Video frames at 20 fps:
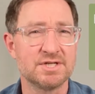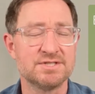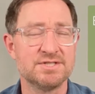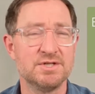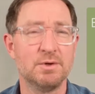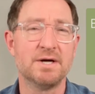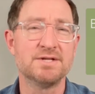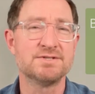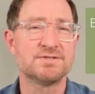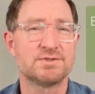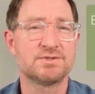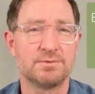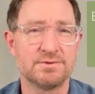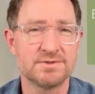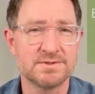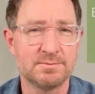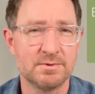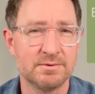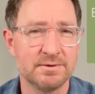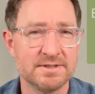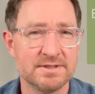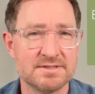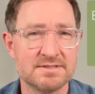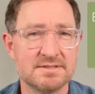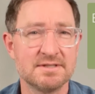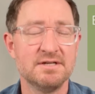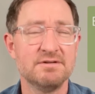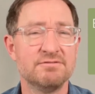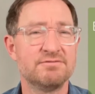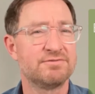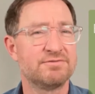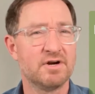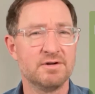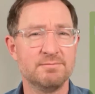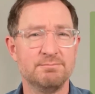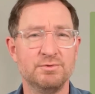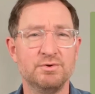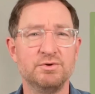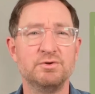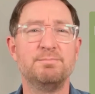such as yuan source points,
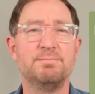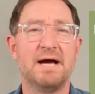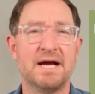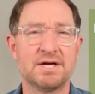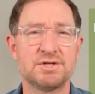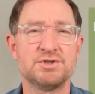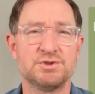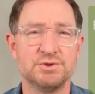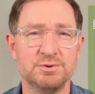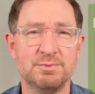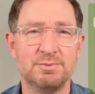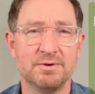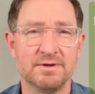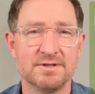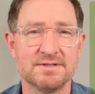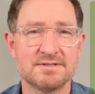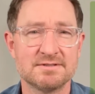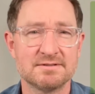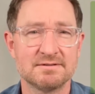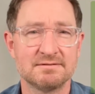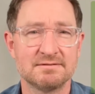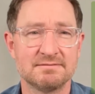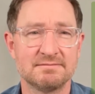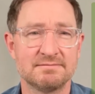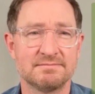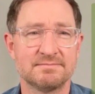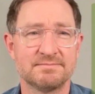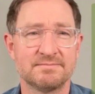front mu, back shu points.